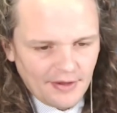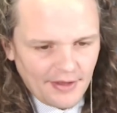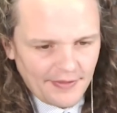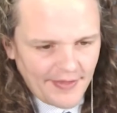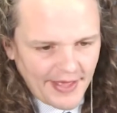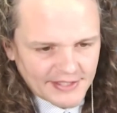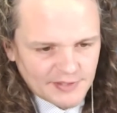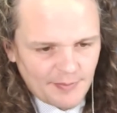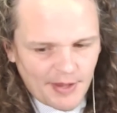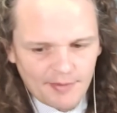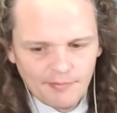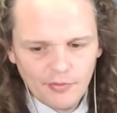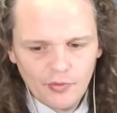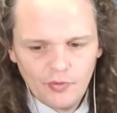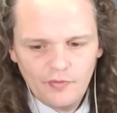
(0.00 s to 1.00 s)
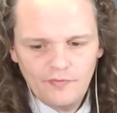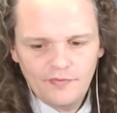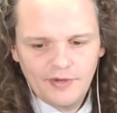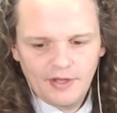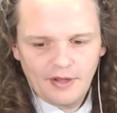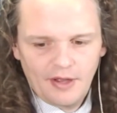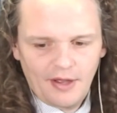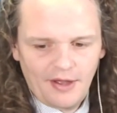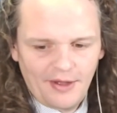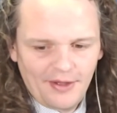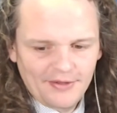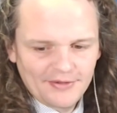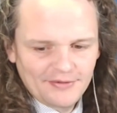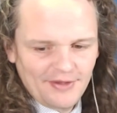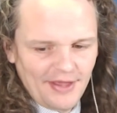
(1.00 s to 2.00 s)
that's been moved,
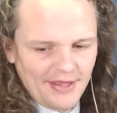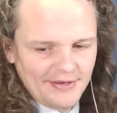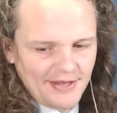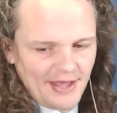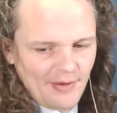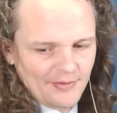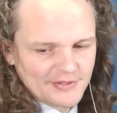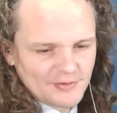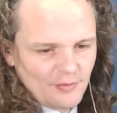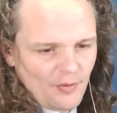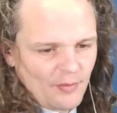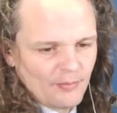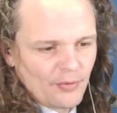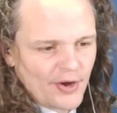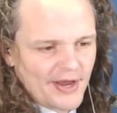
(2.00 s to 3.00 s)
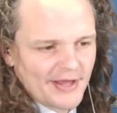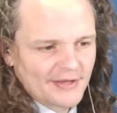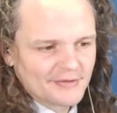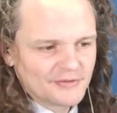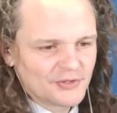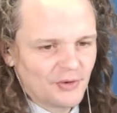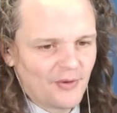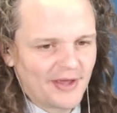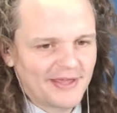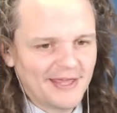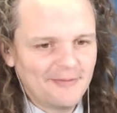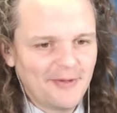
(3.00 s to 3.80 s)
and now it's a break. So I keep